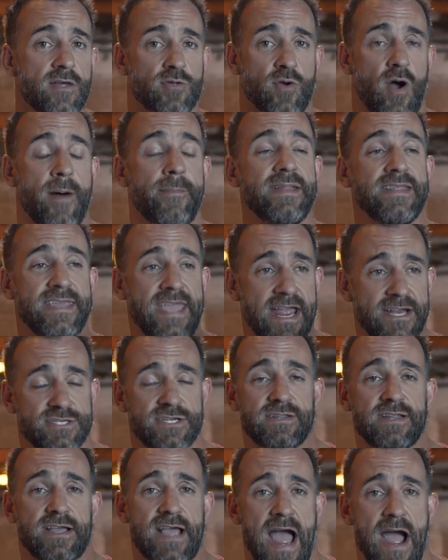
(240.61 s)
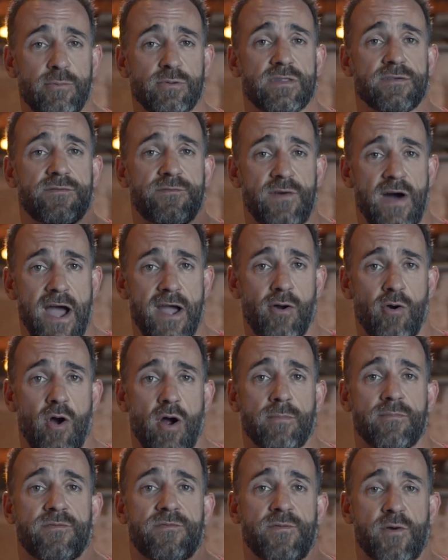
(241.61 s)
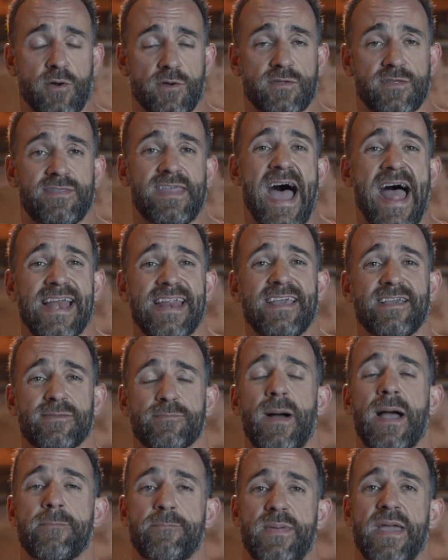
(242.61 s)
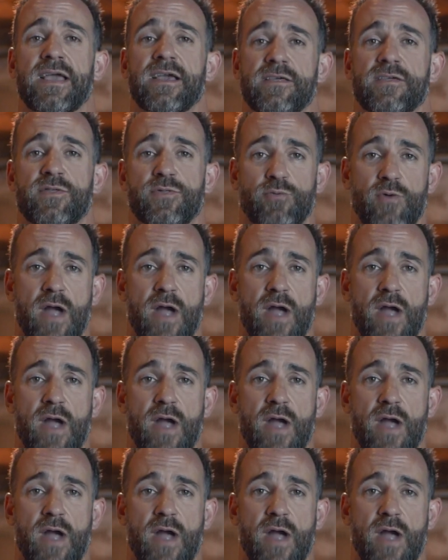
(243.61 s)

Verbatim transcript: so I'm engaging the guy with the firearm first. That is my biggest